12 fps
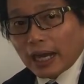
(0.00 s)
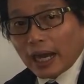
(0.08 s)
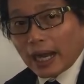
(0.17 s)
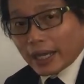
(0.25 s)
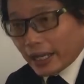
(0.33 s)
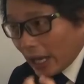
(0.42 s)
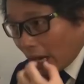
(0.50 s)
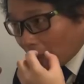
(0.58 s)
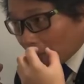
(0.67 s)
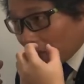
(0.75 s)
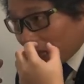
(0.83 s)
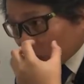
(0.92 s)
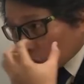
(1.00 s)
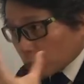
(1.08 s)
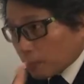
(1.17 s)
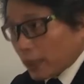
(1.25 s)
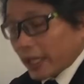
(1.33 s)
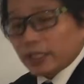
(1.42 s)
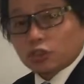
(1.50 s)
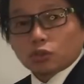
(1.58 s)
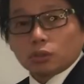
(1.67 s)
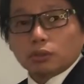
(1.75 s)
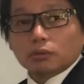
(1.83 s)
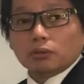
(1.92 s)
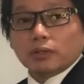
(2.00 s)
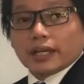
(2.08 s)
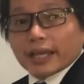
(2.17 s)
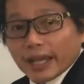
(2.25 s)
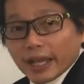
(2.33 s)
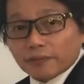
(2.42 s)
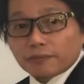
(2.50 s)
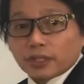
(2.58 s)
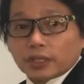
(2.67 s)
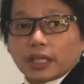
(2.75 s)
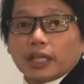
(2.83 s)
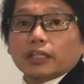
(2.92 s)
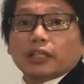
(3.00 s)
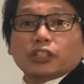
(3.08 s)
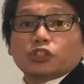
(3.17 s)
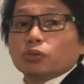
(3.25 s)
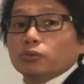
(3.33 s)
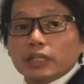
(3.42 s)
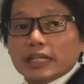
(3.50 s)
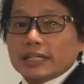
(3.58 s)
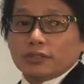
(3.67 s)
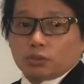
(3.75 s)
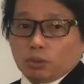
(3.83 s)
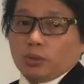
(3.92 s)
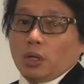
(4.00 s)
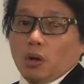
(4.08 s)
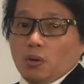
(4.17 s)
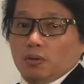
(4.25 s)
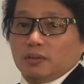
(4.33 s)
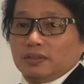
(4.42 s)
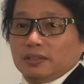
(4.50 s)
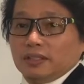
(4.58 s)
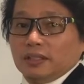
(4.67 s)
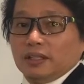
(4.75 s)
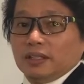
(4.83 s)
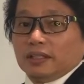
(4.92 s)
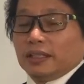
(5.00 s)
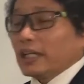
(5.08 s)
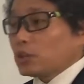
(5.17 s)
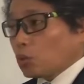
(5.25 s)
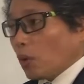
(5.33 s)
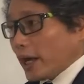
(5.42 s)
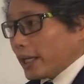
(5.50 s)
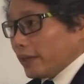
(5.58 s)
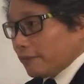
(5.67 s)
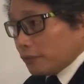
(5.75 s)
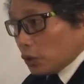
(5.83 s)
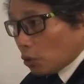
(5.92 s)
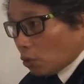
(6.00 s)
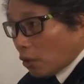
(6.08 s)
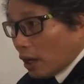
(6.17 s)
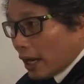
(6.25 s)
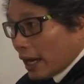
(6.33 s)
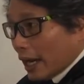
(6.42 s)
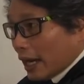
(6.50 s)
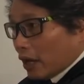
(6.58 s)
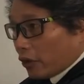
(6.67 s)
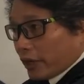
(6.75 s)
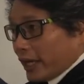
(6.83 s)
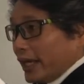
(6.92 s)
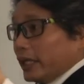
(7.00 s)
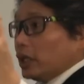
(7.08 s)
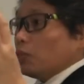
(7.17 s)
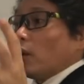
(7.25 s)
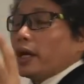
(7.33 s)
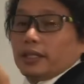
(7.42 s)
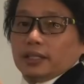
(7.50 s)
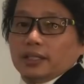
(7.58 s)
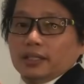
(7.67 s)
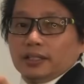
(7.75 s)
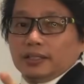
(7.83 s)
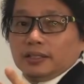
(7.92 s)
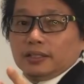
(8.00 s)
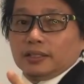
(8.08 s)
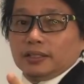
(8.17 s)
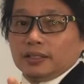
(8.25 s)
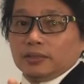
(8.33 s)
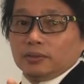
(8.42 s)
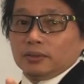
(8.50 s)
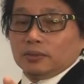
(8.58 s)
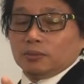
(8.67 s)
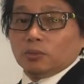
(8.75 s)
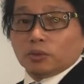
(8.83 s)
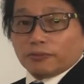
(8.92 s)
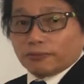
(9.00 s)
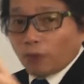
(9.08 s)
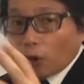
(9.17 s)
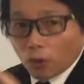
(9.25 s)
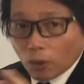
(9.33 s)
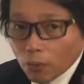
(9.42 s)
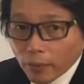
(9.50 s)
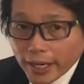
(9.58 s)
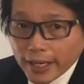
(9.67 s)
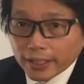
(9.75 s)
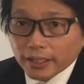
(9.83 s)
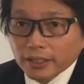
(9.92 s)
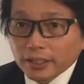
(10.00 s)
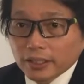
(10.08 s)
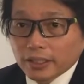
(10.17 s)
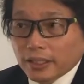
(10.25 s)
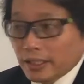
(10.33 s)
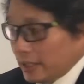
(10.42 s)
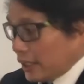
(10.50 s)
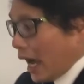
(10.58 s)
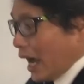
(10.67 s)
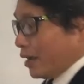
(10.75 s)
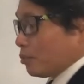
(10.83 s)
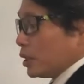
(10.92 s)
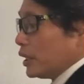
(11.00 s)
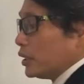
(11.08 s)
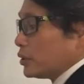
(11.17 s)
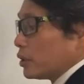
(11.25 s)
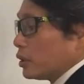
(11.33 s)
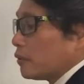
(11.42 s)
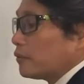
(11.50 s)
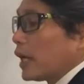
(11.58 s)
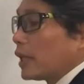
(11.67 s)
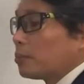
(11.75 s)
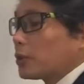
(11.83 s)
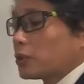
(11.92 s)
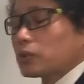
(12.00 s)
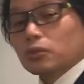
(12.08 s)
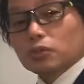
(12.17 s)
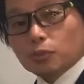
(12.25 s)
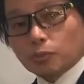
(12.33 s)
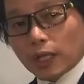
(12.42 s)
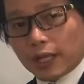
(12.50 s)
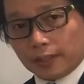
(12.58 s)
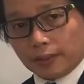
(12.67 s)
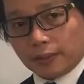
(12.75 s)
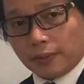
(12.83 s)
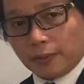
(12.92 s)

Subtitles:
I have explained to you everything that you need to know." That's why if you or anyone would fall away, I am innocent of that person's blood,